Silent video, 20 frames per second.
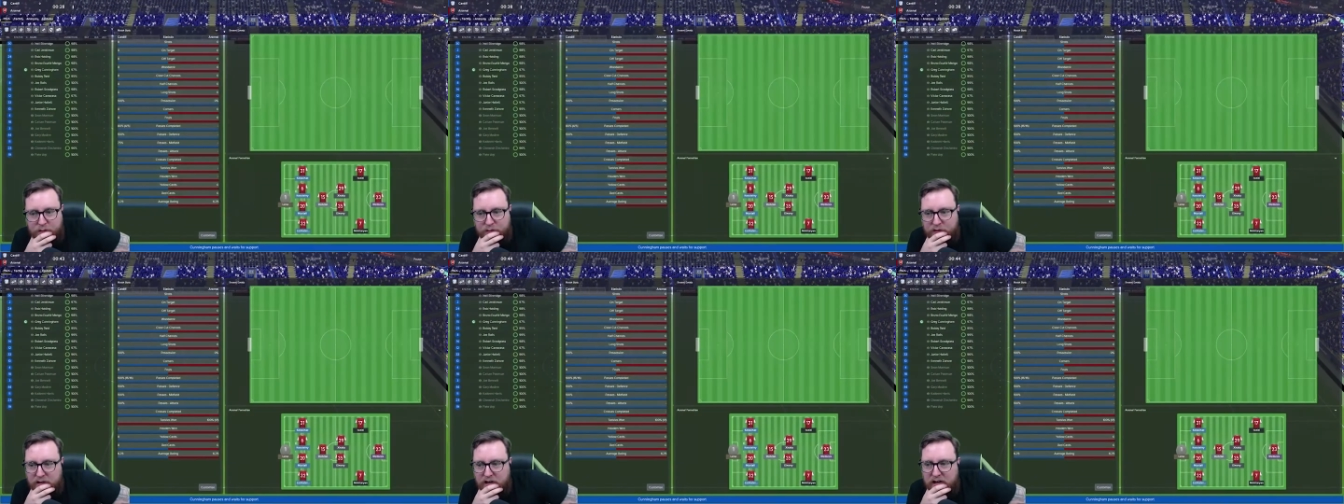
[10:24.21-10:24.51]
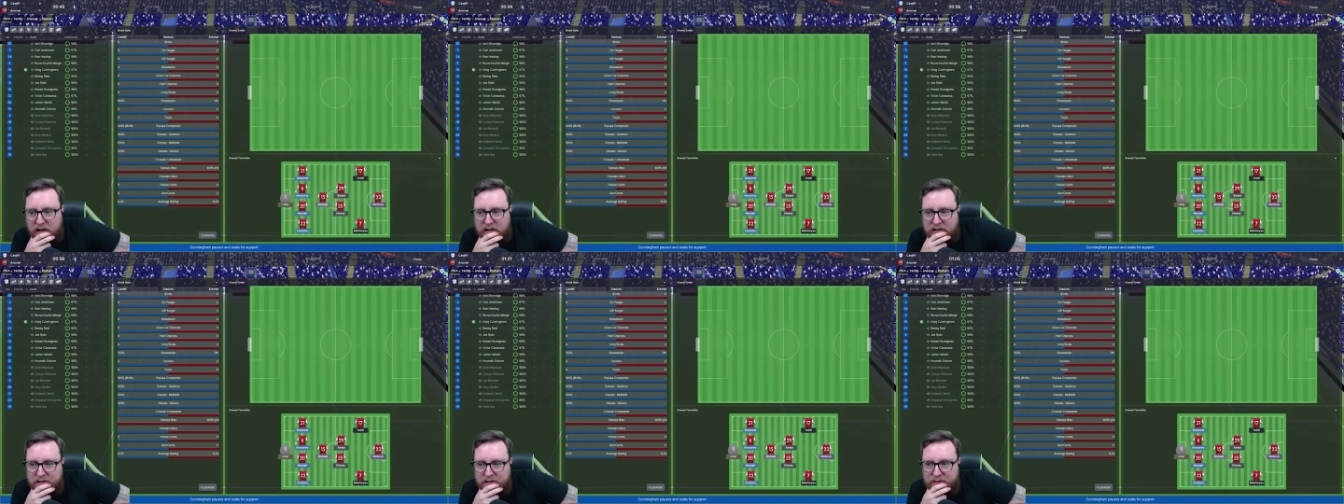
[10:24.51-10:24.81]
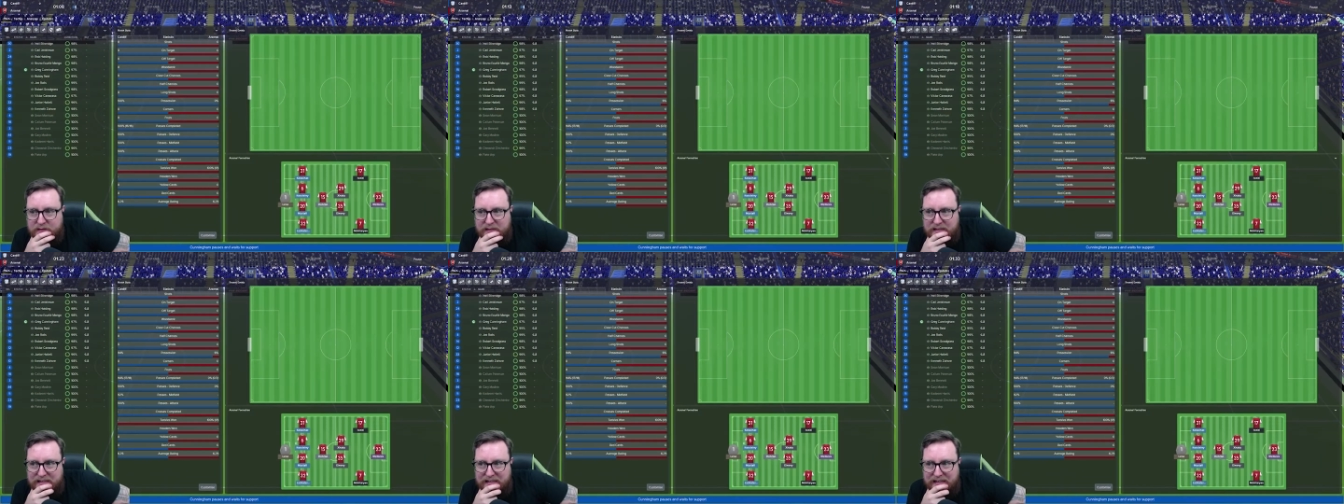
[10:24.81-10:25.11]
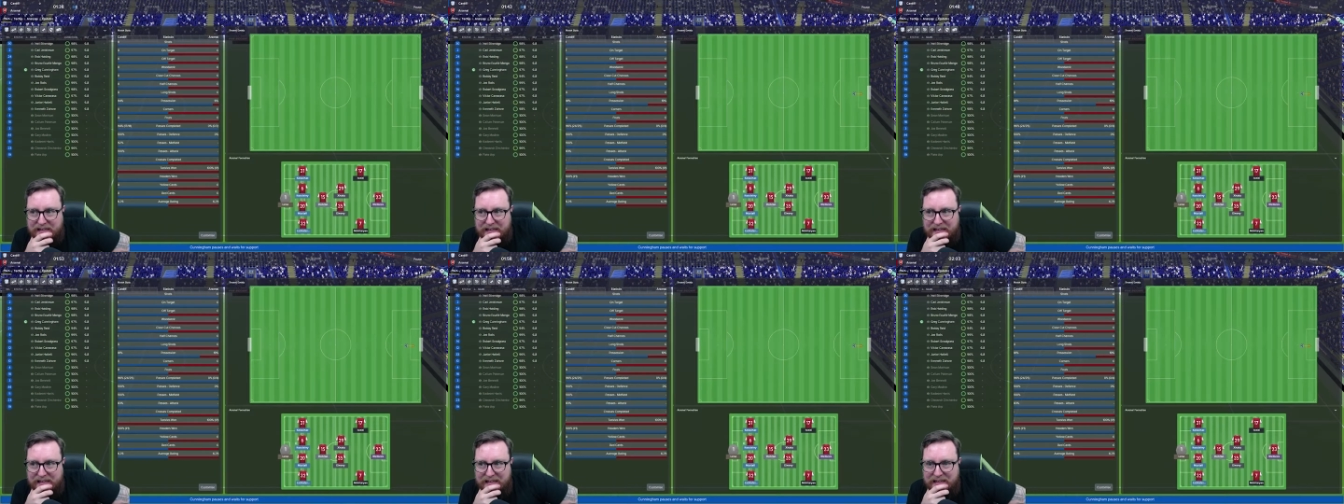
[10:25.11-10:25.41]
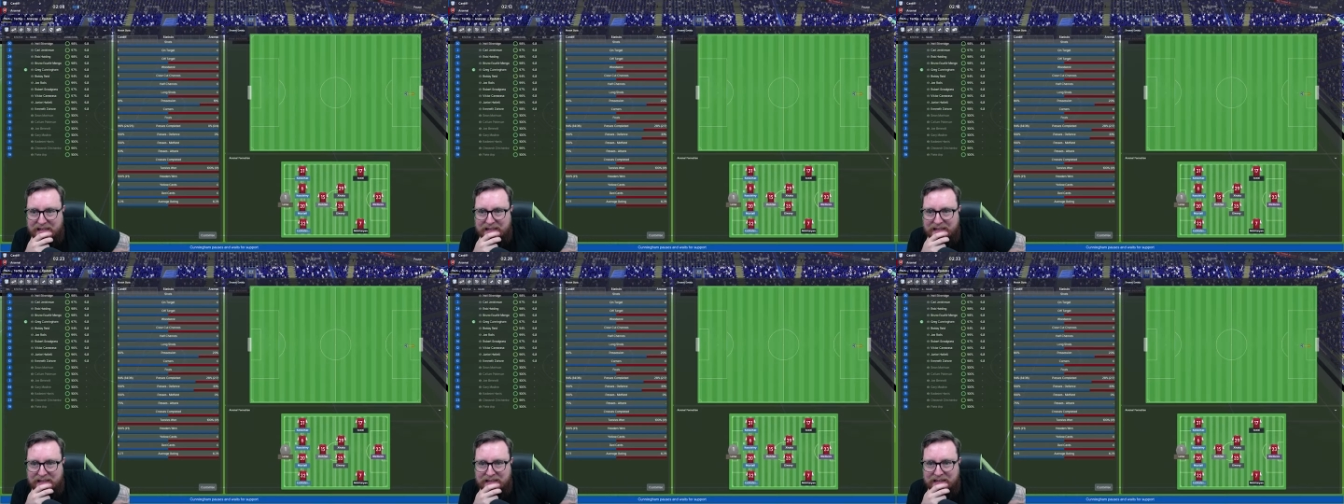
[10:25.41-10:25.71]
Cardiff City
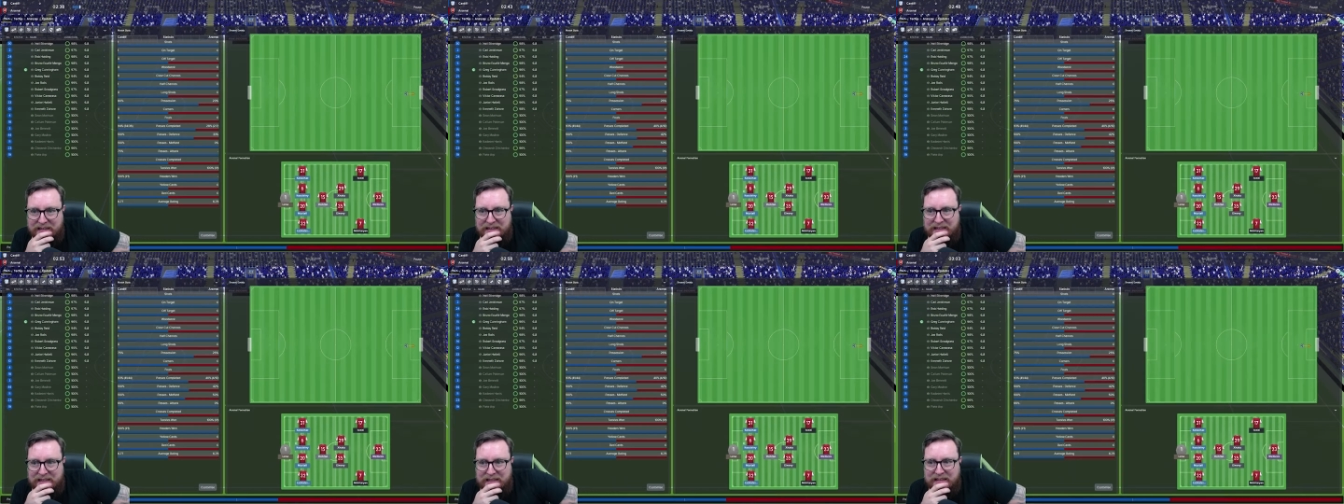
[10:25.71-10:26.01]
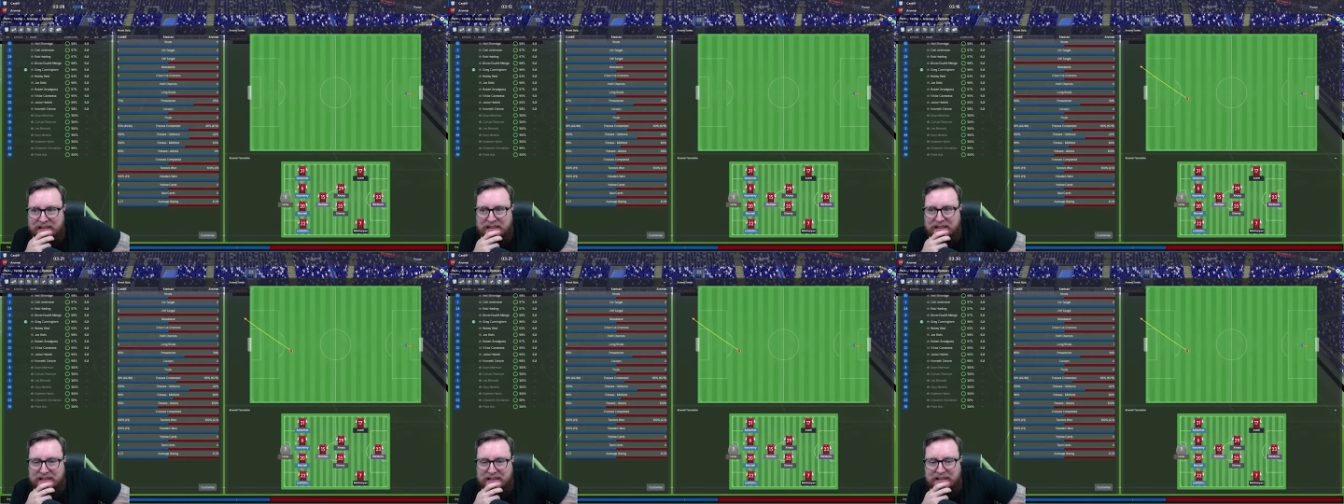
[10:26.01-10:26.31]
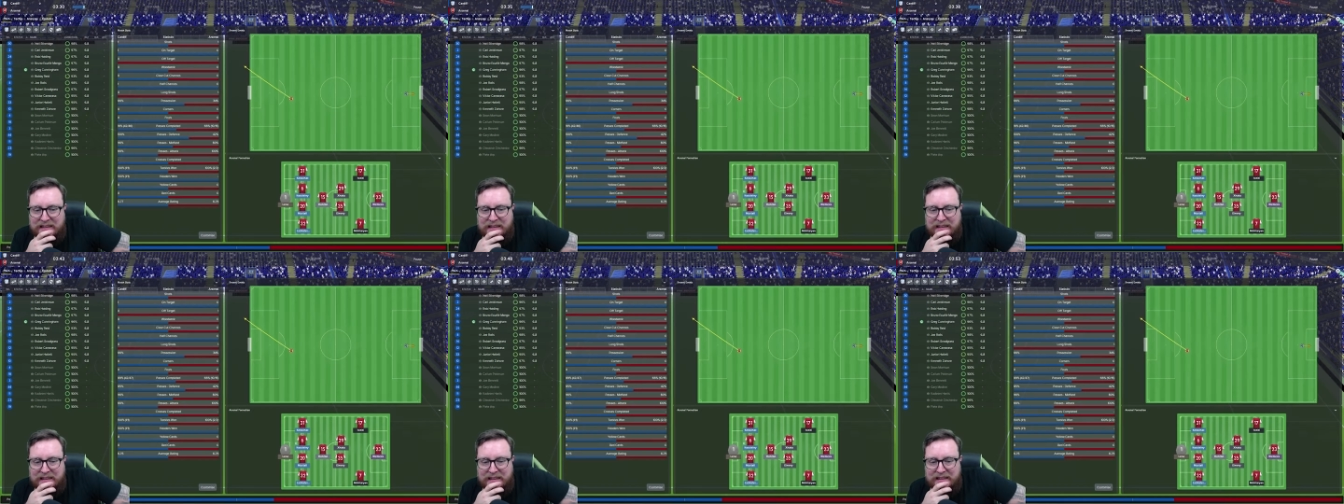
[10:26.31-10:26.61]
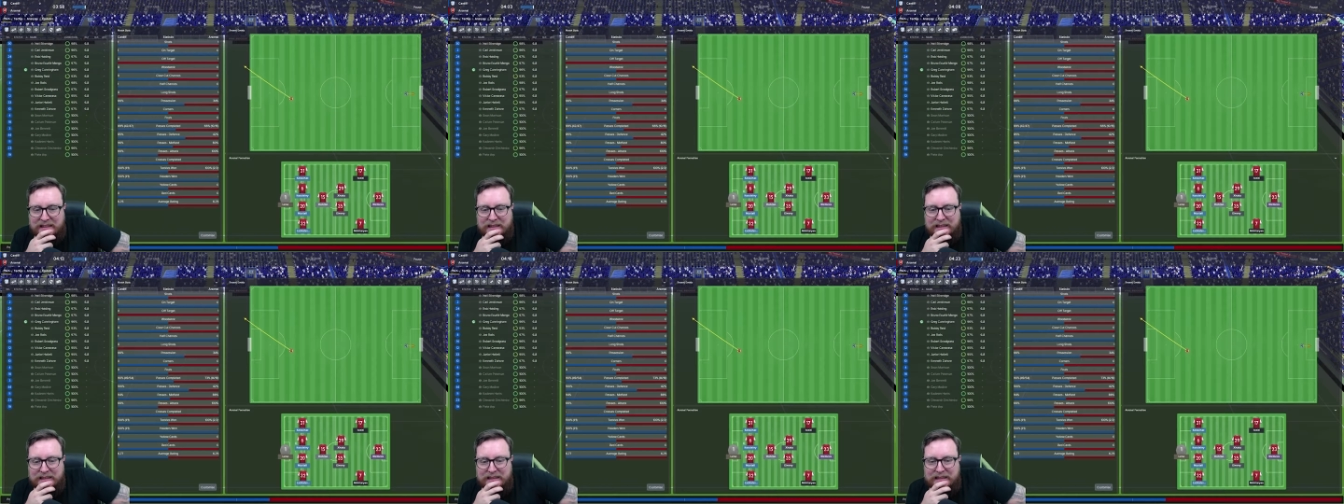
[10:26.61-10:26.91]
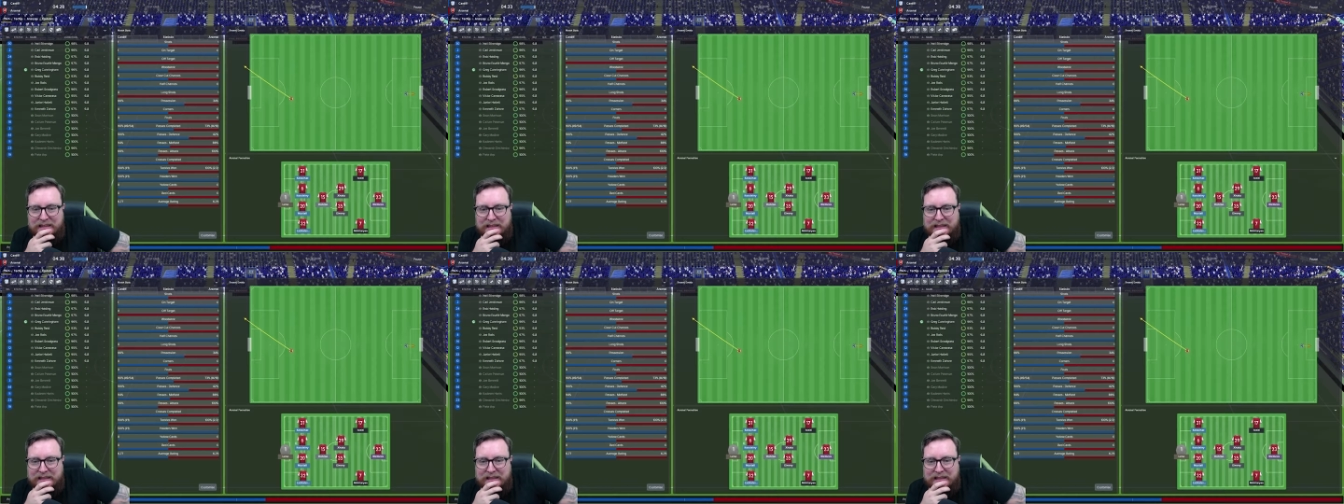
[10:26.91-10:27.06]
here?